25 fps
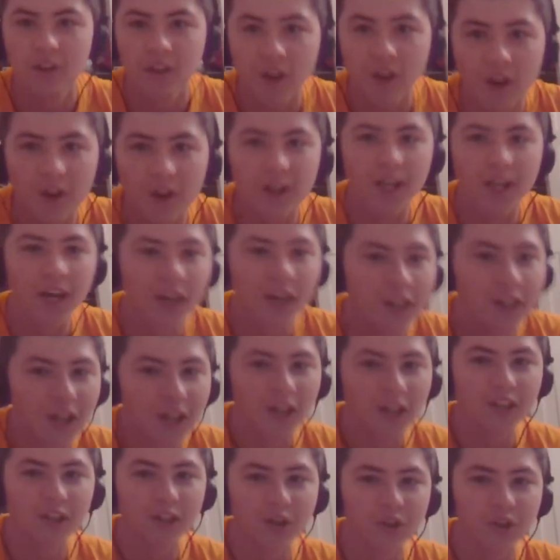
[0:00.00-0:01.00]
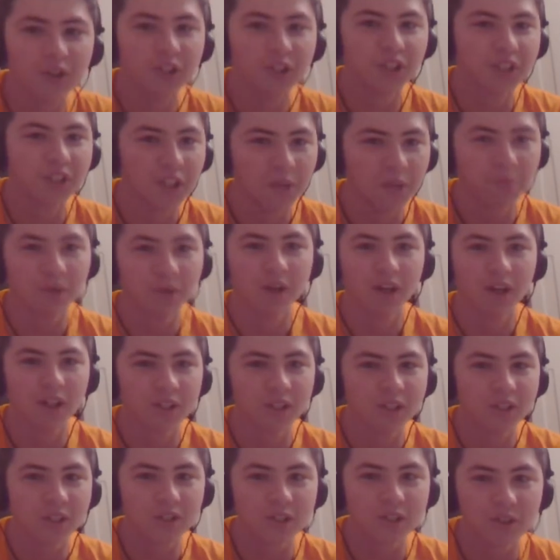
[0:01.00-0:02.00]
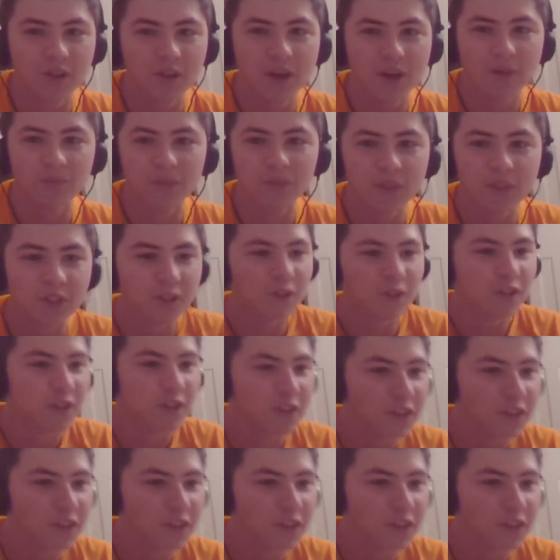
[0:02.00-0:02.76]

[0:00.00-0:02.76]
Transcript: Oh yeah, I, I heard the snippet on his Instagram. Just...